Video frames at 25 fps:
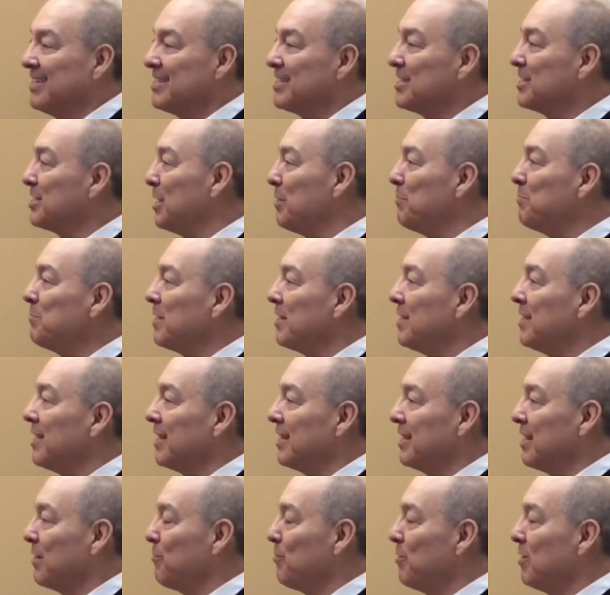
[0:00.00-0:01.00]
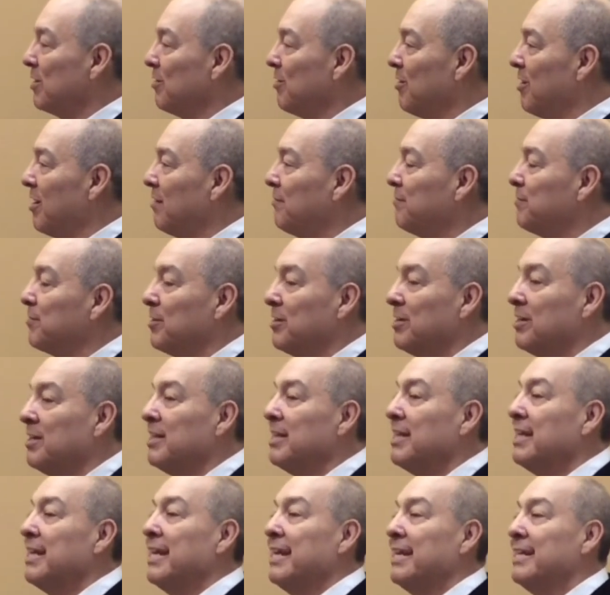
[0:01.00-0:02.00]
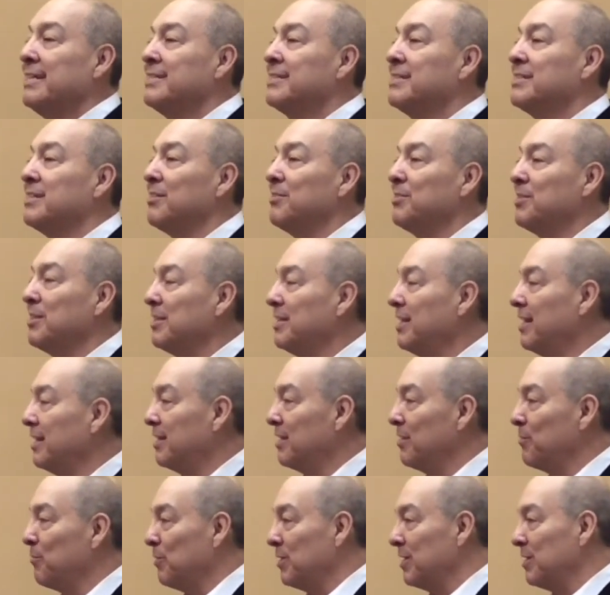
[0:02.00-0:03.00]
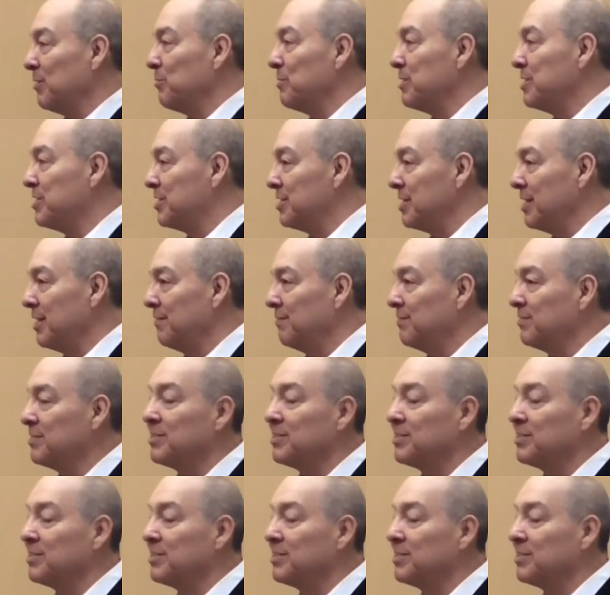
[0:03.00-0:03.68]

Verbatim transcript: something that they want to offer and something that they want to receive,